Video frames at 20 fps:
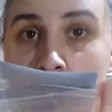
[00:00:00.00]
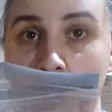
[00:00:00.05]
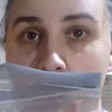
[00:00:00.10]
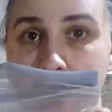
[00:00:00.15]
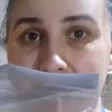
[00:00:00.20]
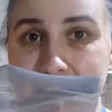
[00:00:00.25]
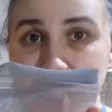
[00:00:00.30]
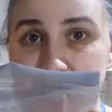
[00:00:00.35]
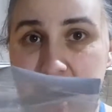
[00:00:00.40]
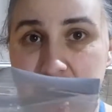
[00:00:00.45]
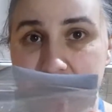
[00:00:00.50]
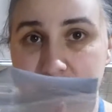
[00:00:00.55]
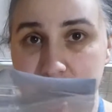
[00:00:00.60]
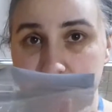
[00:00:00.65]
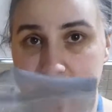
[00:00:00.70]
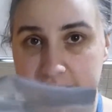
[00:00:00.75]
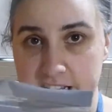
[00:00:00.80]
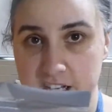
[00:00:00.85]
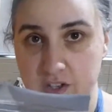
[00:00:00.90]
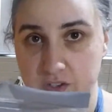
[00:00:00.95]
I actually
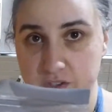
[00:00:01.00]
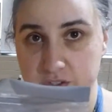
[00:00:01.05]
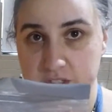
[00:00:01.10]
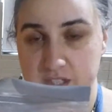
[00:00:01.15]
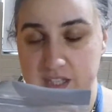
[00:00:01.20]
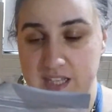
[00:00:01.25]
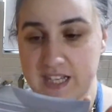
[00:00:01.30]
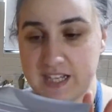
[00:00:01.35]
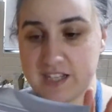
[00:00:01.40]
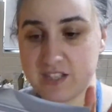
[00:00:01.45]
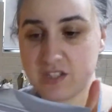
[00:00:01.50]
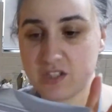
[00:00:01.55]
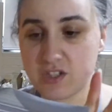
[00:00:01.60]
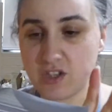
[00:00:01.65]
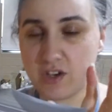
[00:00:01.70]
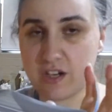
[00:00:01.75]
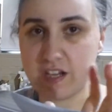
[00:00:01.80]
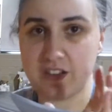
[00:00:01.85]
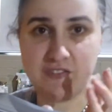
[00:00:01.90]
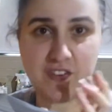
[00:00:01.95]
reuse these, so
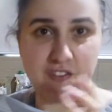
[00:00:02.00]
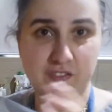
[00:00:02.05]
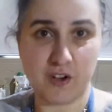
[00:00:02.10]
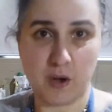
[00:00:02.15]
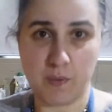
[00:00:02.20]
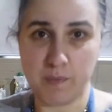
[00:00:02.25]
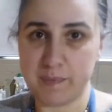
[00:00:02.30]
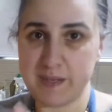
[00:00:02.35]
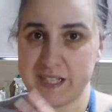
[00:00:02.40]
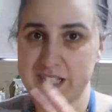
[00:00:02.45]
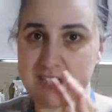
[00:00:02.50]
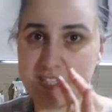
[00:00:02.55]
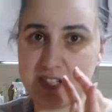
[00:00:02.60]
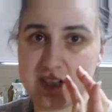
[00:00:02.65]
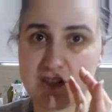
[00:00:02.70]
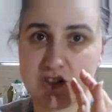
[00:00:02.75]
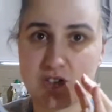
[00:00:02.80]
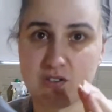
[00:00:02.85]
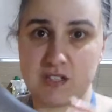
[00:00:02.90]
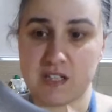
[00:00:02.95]
if I've got
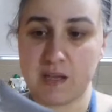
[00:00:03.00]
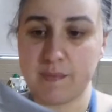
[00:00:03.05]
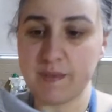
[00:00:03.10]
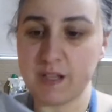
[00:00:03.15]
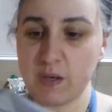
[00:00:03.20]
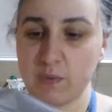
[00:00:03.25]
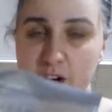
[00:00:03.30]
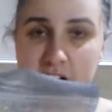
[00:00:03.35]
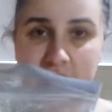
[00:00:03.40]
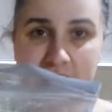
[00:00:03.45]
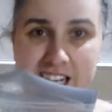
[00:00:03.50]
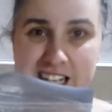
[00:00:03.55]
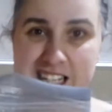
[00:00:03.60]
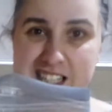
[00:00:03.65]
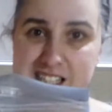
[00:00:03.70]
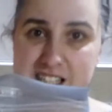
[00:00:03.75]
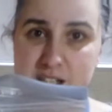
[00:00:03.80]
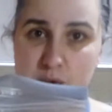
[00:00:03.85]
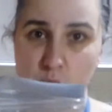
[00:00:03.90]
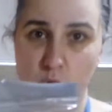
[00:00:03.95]
biscuits or something where I can
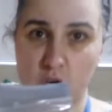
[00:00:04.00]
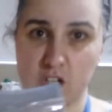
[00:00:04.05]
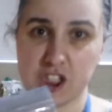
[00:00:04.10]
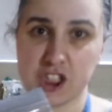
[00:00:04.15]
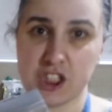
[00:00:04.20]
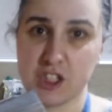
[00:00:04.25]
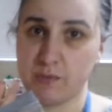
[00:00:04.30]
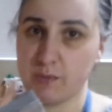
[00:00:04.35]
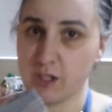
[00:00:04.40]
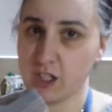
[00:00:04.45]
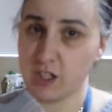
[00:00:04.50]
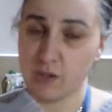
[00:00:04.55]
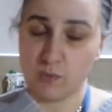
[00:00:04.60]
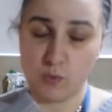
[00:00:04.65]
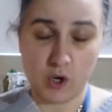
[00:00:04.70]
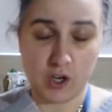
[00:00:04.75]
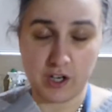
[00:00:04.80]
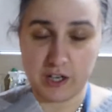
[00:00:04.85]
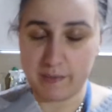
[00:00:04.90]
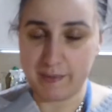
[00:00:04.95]
easily wash and I'm not going to
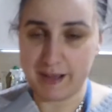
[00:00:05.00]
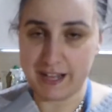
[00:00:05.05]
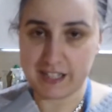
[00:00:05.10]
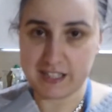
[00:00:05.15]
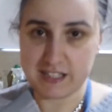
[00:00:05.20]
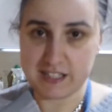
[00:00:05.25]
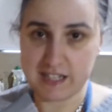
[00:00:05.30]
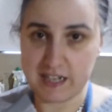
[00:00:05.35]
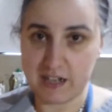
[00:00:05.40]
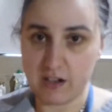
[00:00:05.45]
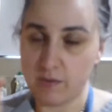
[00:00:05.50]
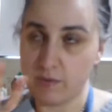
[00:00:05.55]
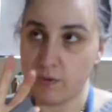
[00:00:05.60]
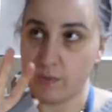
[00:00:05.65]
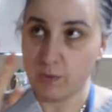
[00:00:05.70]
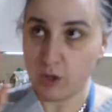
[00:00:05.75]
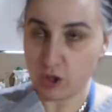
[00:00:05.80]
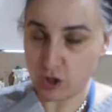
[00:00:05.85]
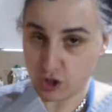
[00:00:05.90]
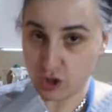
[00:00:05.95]
worry about, and
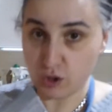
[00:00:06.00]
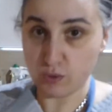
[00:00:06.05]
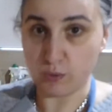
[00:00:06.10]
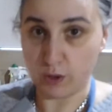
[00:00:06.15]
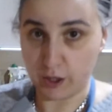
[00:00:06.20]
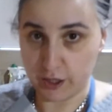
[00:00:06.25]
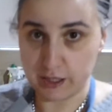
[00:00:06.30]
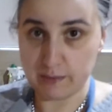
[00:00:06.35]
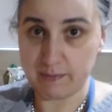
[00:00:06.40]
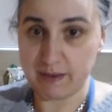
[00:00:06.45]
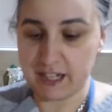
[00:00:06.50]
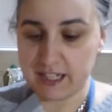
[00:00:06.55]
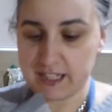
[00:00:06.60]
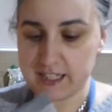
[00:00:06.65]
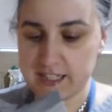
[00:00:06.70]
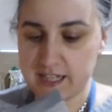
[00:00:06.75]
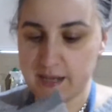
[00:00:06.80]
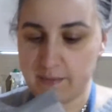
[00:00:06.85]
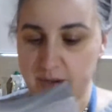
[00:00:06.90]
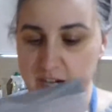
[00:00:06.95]
I'm not too worried about
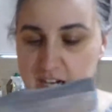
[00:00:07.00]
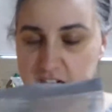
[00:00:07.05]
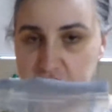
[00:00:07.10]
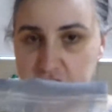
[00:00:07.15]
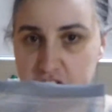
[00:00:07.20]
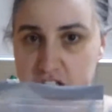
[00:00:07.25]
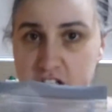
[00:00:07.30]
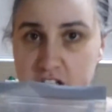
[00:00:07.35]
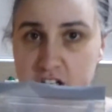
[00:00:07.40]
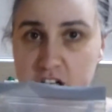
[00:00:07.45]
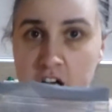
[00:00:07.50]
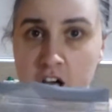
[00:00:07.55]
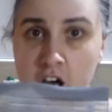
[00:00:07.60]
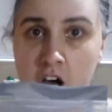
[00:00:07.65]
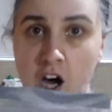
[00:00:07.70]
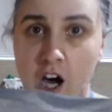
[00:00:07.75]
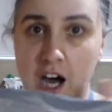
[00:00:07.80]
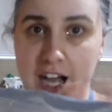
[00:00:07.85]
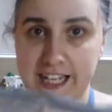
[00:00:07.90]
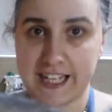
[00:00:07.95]
contamination,
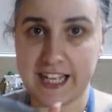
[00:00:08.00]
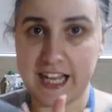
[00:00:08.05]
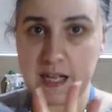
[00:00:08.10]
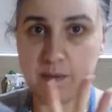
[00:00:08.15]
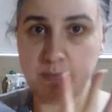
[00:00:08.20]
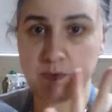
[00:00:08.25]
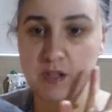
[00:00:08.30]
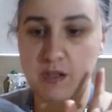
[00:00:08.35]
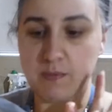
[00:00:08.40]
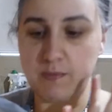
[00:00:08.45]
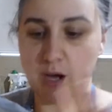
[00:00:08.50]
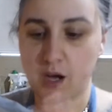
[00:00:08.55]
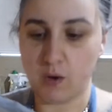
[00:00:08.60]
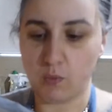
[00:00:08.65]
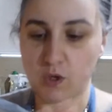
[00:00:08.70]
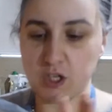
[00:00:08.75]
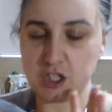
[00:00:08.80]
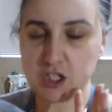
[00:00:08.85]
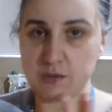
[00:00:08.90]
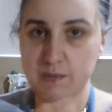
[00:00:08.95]
I keep them, I
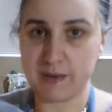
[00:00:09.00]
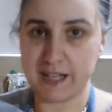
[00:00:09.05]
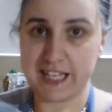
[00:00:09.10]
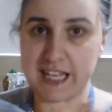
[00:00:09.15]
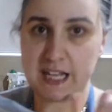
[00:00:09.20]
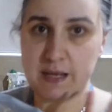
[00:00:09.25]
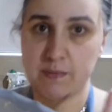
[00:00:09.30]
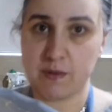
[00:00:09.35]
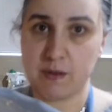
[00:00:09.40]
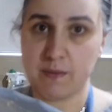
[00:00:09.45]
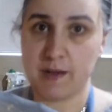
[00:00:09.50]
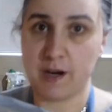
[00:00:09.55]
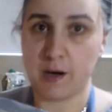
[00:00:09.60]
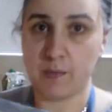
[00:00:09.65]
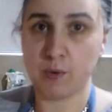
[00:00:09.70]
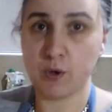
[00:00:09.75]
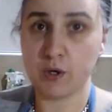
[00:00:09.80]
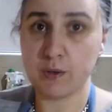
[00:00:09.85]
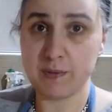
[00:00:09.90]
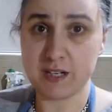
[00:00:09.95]
wash them, I keep them, and I
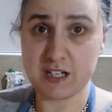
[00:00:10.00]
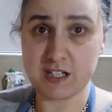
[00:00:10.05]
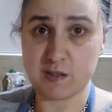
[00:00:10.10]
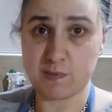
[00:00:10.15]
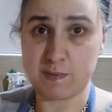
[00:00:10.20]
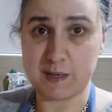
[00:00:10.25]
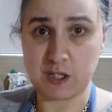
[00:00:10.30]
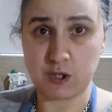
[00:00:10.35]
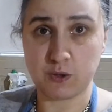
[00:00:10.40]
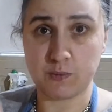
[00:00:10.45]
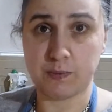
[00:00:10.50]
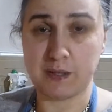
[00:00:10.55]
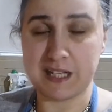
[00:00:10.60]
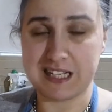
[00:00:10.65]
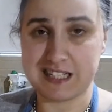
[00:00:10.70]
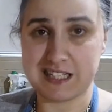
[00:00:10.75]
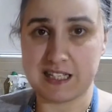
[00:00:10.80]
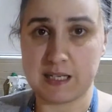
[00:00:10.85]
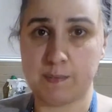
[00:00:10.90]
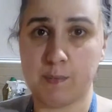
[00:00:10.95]
put them in a special
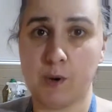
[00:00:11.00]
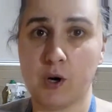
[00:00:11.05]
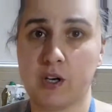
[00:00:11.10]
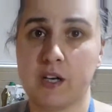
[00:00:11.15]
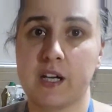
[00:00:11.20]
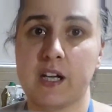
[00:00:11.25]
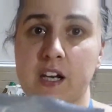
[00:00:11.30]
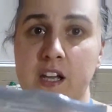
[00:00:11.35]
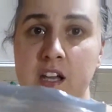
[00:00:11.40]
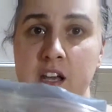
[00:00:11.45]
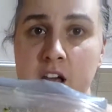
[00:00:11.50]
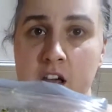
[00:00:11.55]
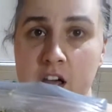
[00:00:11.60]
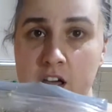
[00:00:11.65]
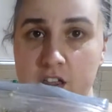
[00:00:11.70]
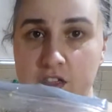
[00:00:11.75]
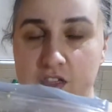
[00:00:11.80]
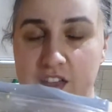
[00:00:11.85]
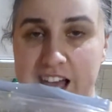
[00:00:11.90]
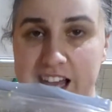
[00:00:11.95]
plastic pocket
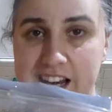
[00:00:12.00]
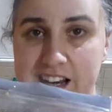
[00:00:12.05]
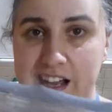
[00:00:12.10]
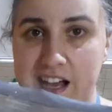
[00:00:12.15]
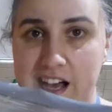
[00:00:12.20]
that